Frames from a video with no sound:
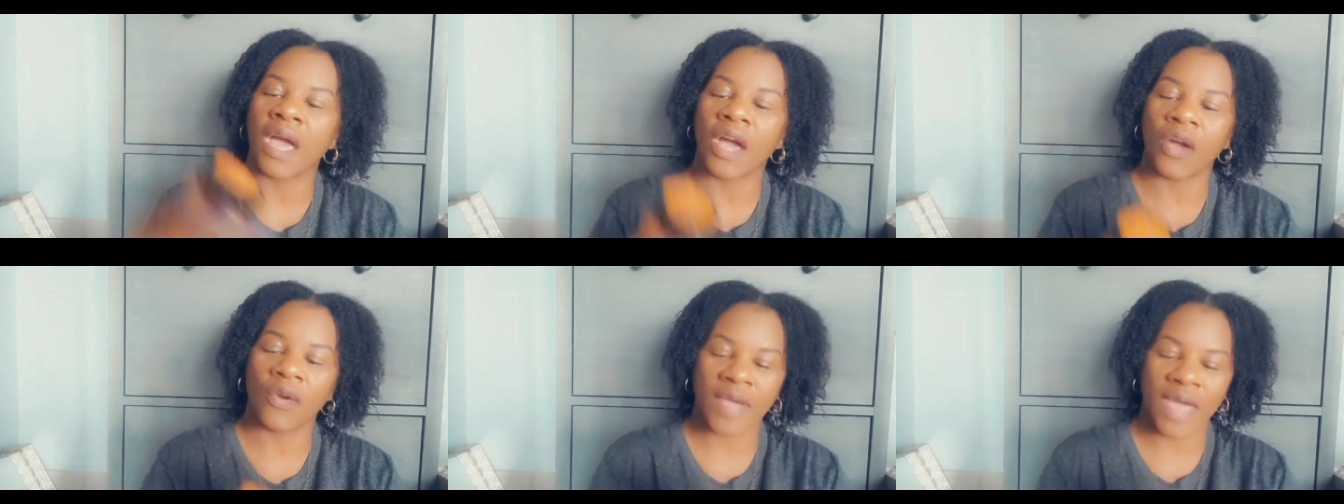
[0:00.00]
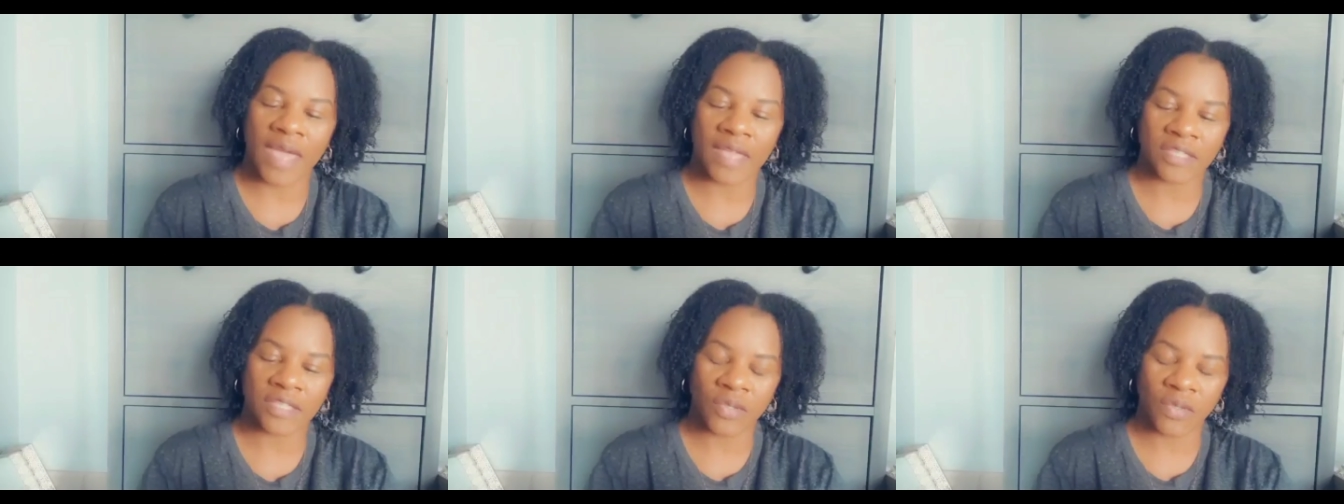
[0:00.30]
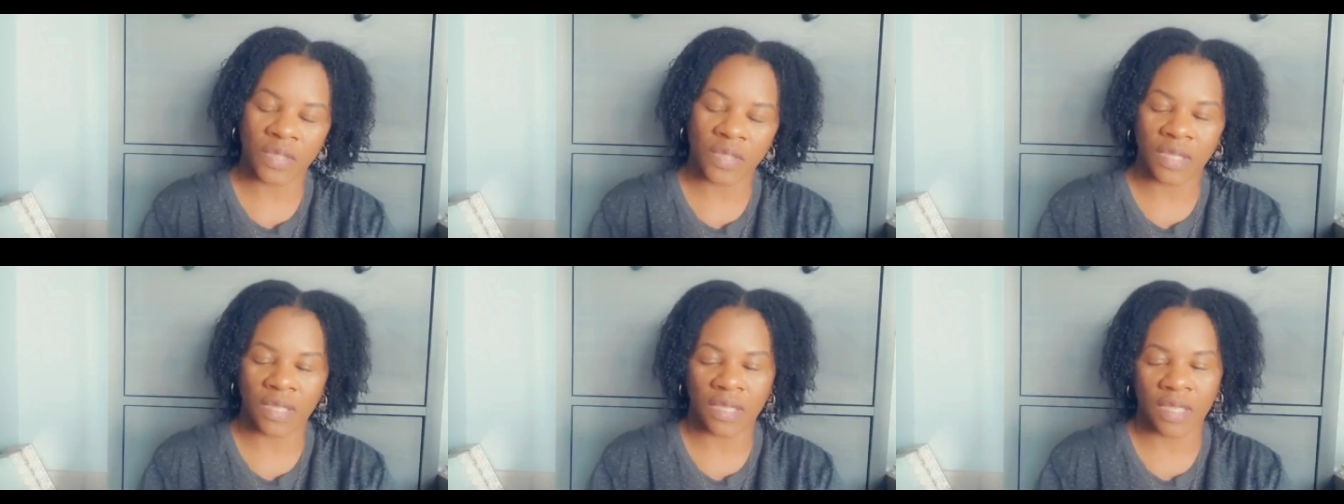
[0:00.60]
Okay, so
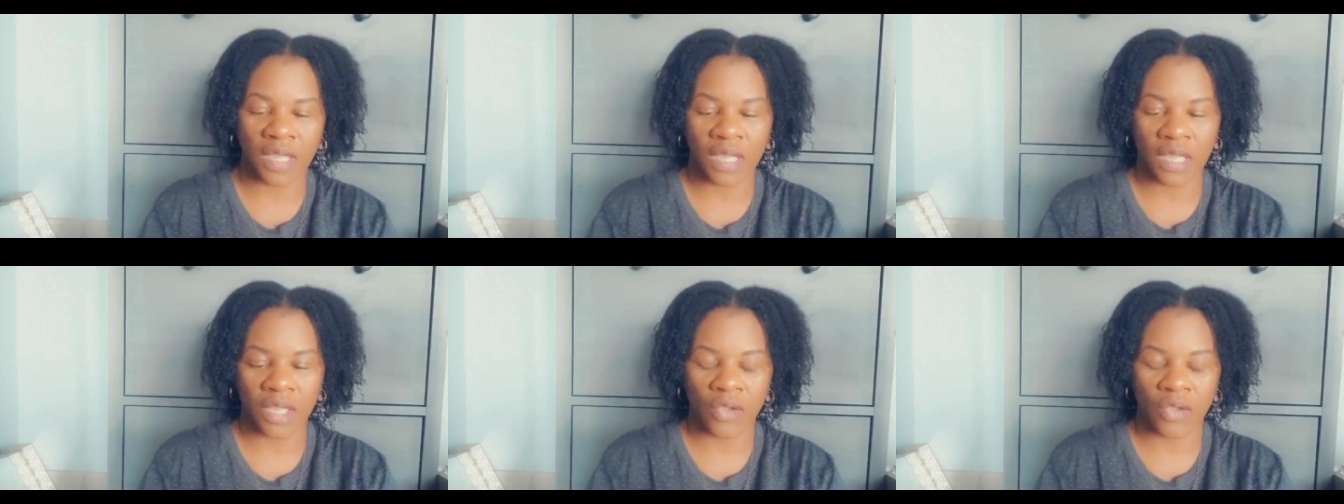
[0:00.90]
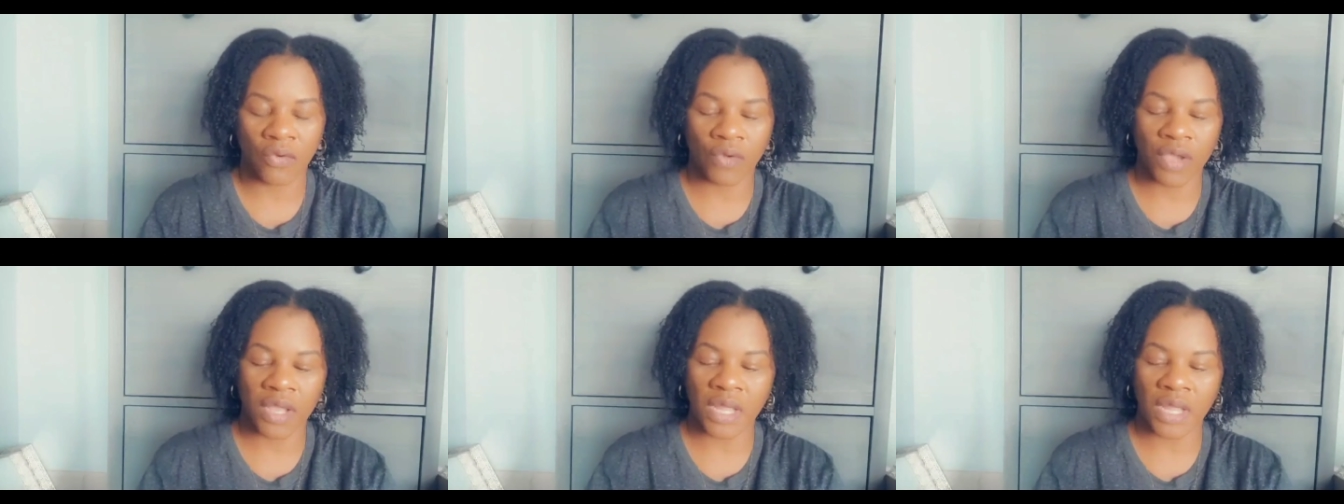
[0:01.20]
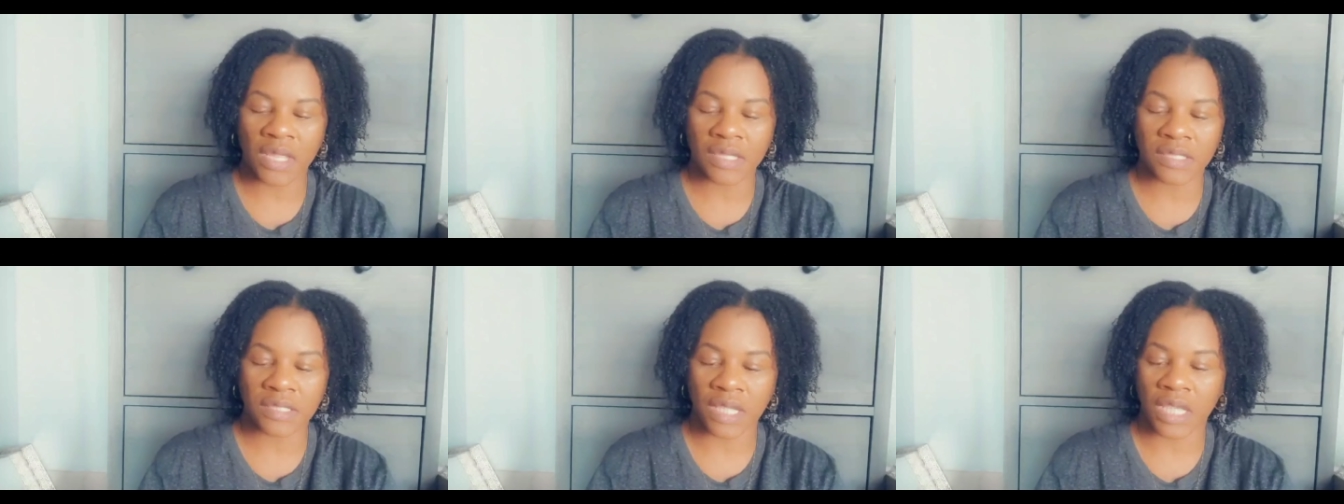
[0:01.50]
the
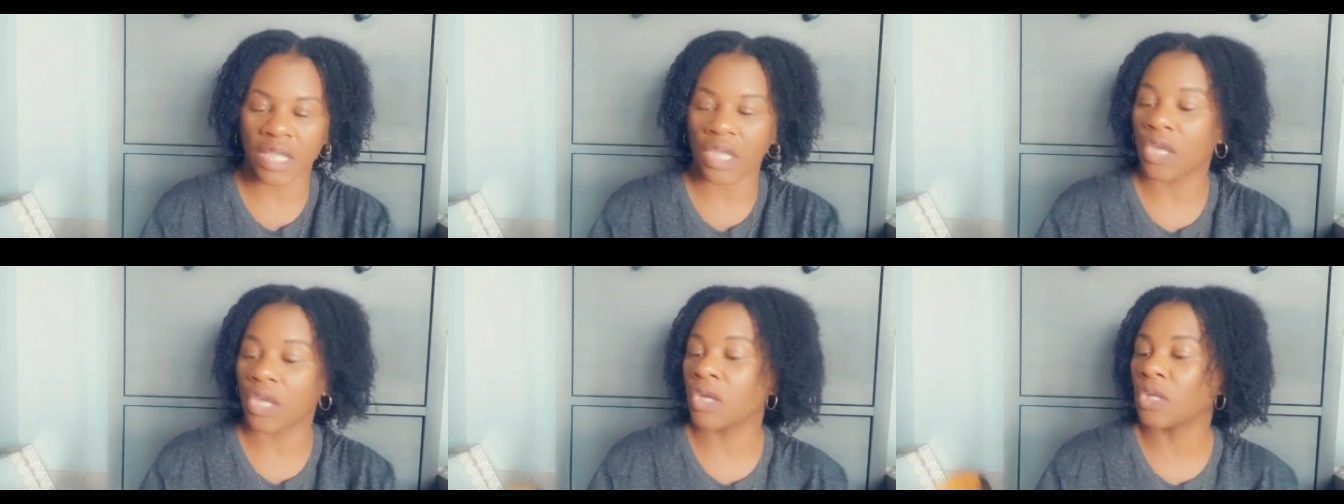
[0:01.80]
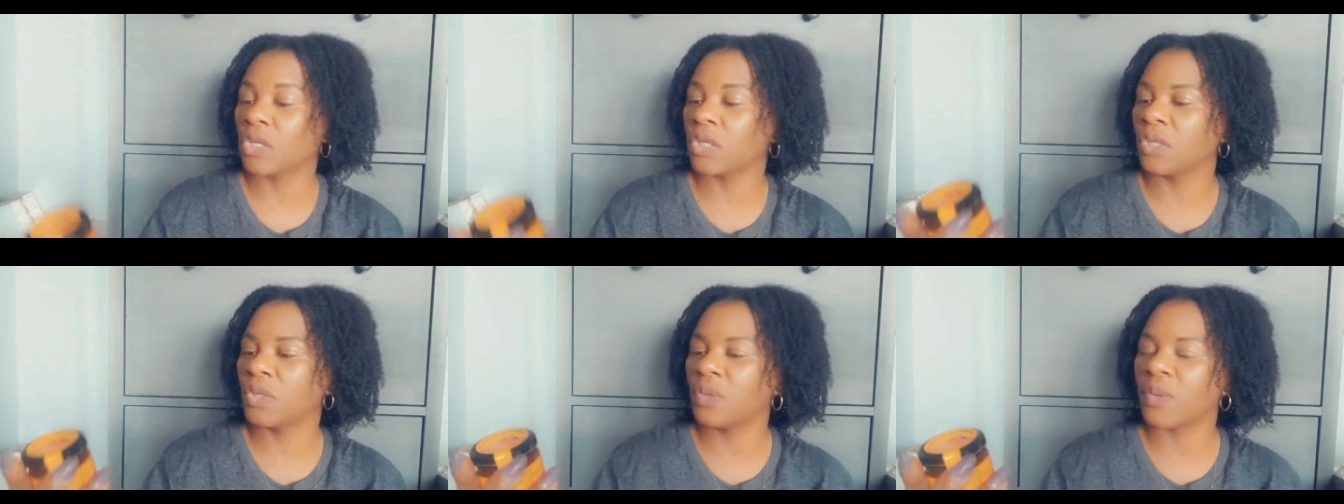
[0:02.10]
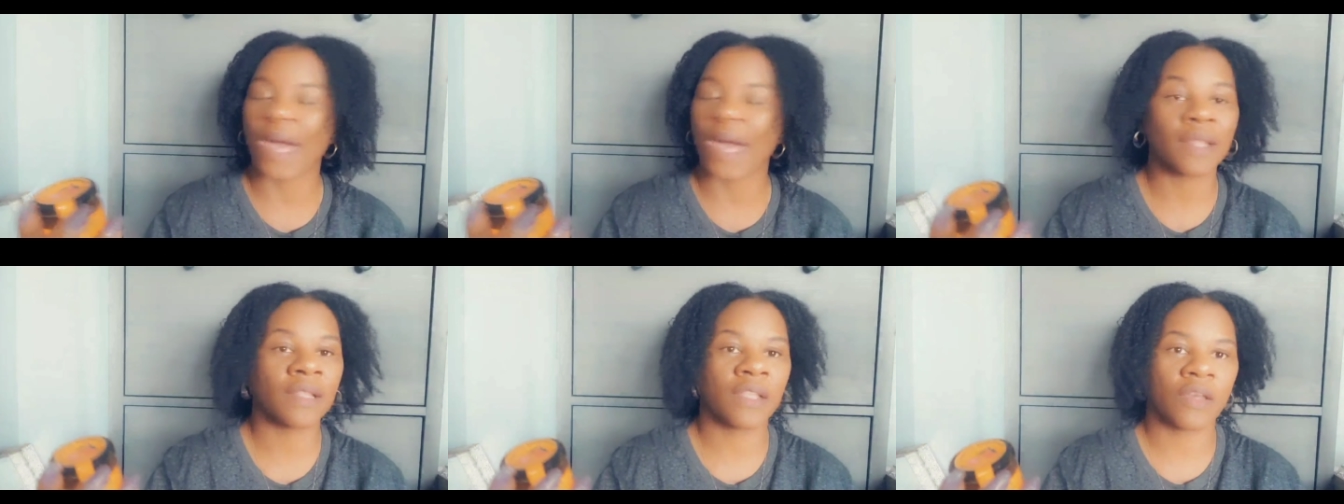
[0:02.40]
ingredients
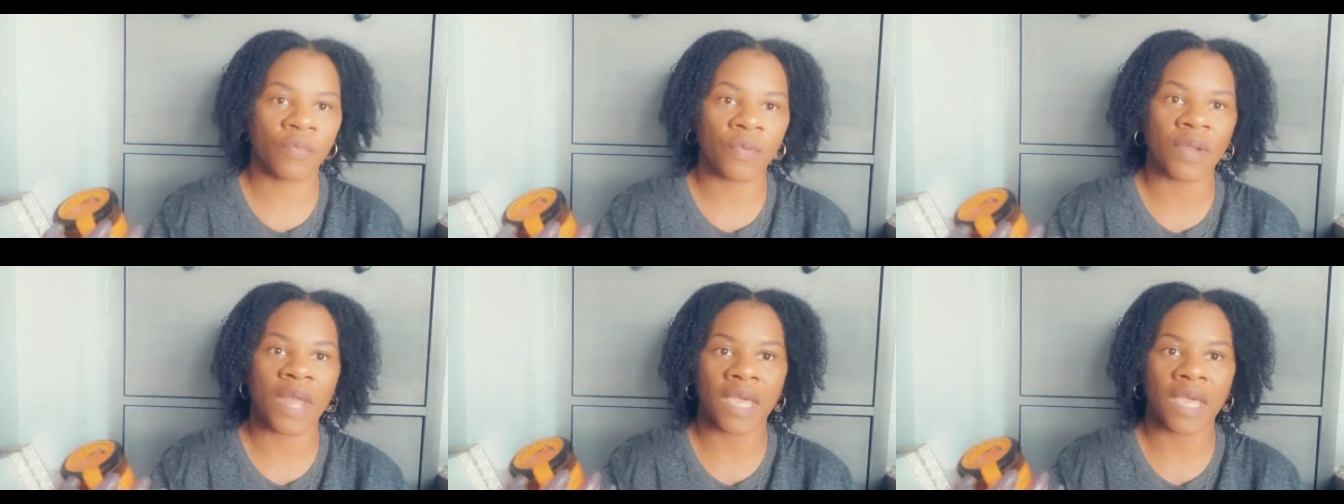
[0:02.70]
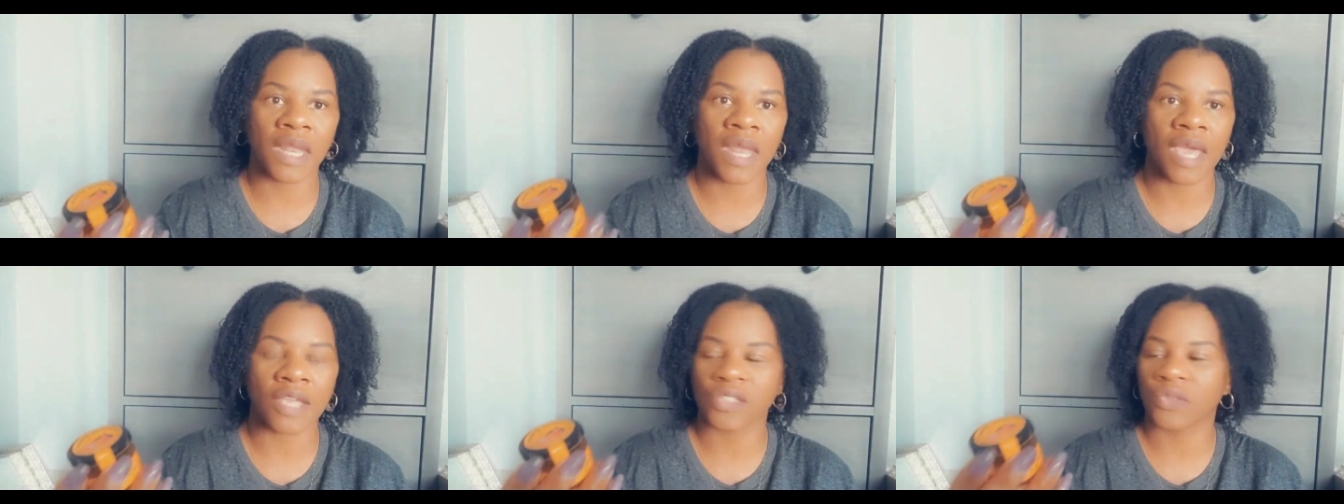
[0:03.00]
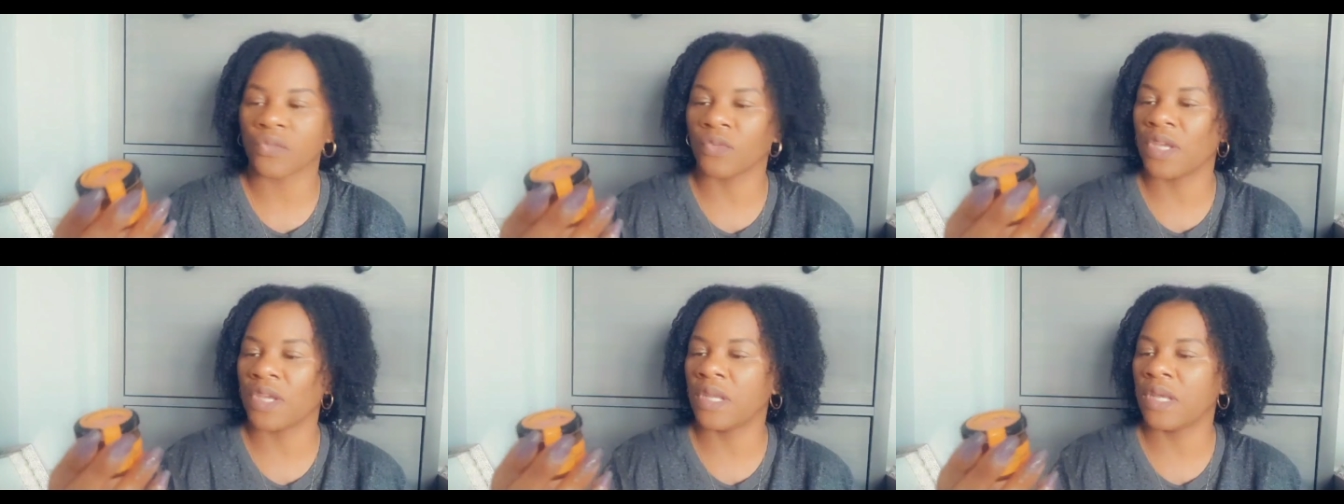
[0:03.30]
include, I love when I can
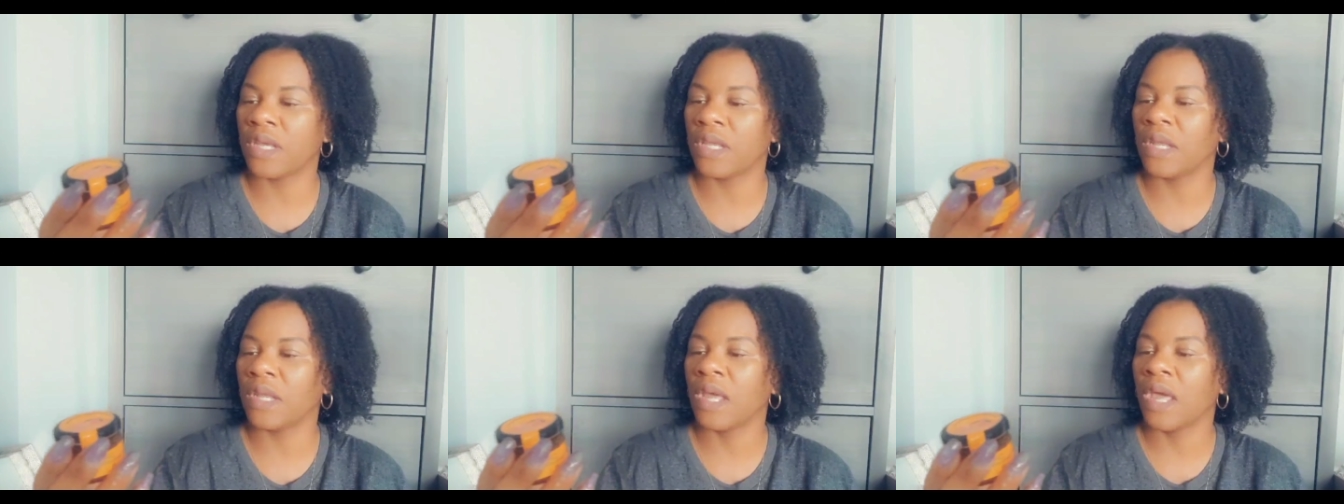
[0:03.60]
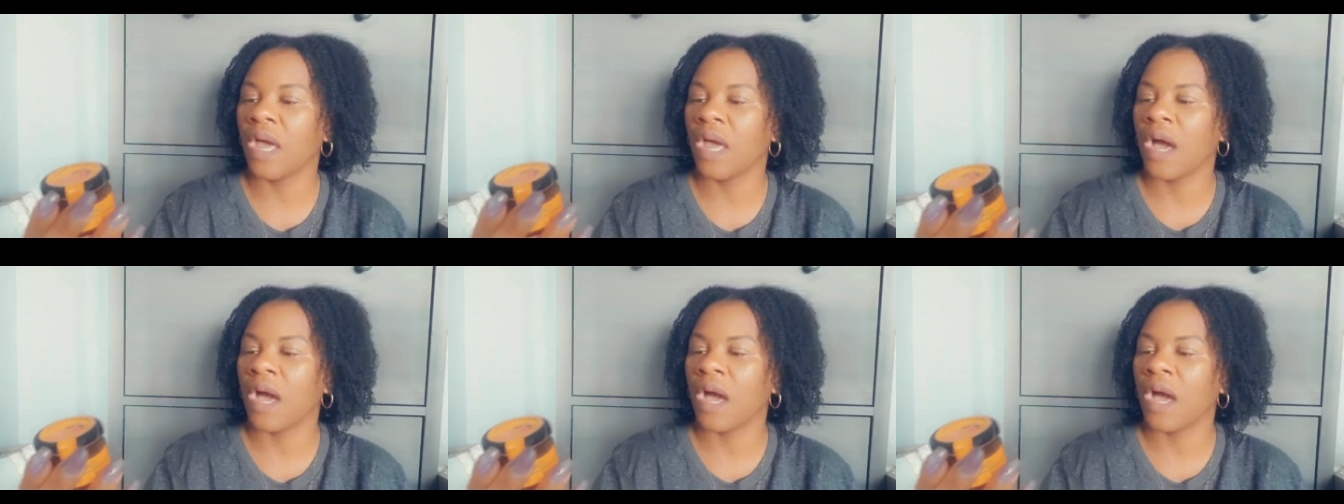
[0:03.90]
actually read it,